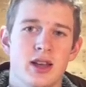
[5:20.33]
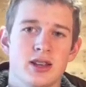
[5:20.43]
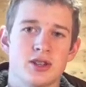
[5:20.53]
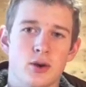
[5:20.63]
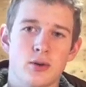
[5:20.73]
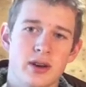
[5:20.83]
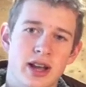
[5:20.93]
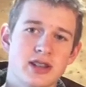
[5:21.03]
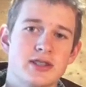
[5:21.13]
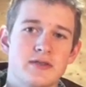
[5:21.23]
So
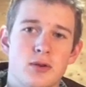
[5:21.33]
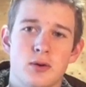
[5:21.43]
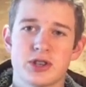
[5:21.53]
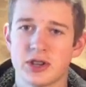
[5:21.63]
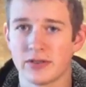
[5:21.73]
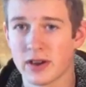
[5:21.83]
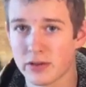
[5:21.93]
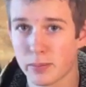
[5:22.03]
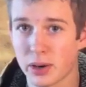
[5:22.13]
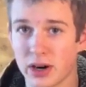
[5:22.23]
next, of course, your
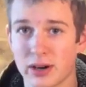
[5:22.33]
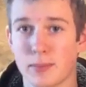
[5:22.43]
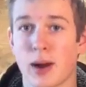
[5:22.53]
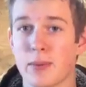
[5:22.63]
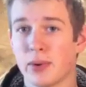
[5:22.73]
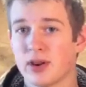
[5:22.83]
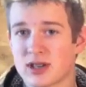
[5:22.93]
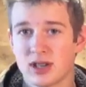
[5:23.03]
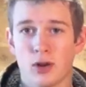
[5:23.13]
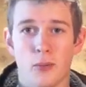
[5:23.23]
favorite part, my
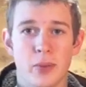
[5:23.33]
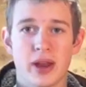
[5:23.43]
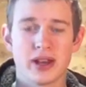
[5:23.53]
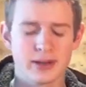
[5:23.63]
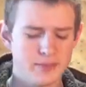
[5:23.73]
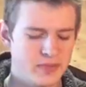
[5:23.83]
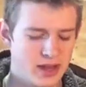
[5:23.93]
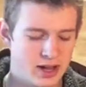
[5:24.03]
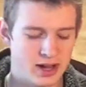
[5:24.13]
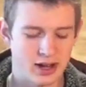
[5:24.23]
personal opinion.
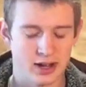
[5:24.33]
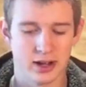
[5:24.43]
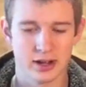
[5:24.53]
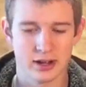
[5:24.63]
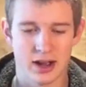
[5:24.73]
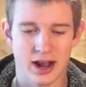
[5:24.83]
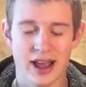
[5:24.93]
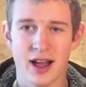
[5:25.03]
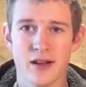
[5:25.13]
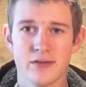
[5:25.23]

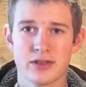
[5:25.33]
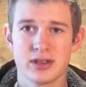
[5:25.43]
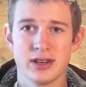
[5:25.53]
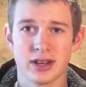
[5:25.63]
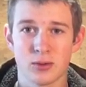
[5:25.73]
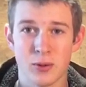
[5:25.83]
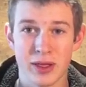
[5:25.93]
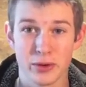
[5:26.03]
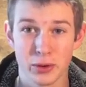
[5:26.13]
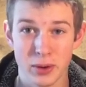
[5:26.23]
I have
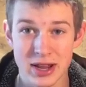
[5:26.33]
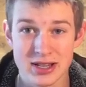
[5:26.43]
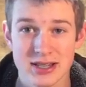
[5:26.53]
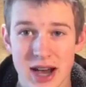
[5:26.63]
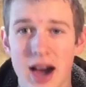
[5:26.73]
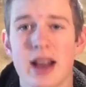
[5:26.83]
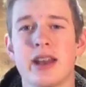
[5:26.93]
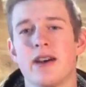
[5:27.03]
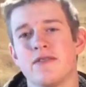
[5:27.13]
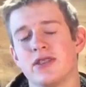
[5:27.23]
went through a
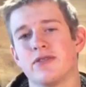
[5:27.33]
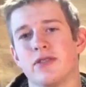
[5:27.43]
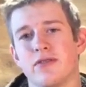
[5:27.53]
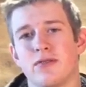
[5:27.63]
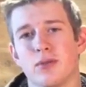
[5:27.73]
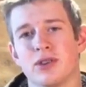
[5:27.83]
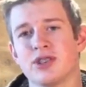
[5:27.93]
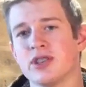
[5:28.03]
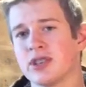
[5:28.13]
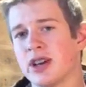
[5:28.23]
ton of different
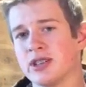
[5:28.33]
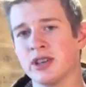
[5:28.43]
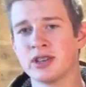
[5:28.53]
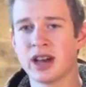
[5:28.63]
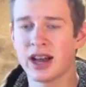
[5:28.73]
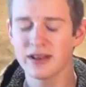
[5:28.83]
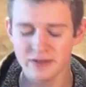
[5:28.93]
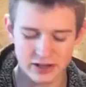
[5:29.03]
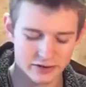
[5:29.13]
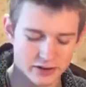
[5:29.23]
forge designs, a ton
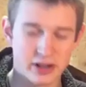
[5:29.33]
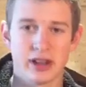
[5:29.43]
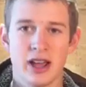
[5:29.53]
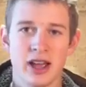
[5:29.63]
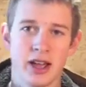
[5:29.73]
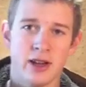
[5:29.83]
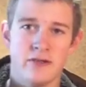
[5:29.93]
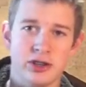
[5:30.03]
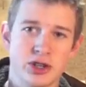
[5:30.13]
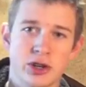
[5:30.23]
of different
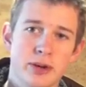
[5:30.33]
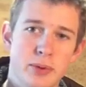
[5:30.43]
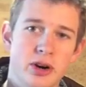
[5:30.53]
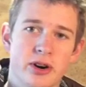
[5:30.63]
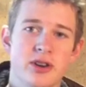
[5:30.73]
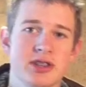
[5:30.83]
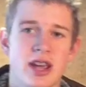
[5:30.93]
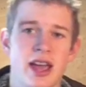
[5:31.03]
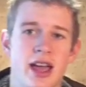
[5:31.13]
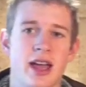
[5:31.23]
Venturi burners,
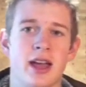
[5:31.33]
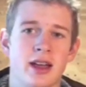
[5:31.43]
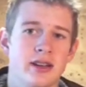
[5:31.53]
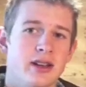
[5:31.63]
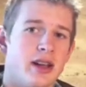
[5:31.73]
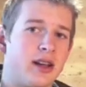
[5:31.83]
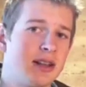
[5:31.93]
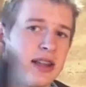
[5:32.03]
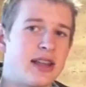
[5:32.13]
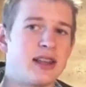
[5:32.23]
and
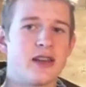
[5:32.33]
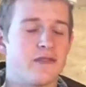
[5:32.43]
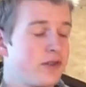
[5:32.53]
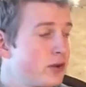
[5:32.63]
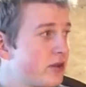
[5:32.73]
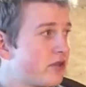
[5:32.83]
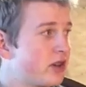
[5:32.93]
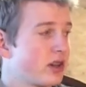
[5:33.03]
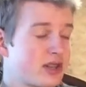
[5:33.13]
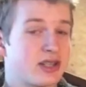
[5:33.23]
lately a few
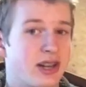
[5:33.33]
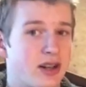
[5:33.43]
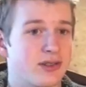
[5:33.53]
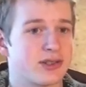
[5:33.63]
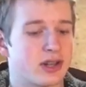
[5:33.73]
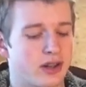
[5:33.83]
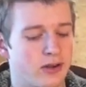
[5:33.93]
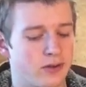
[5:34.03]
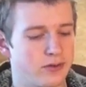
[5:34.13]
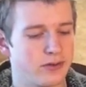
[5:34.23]
different styles
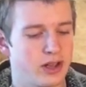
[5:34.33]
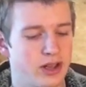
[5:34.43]
of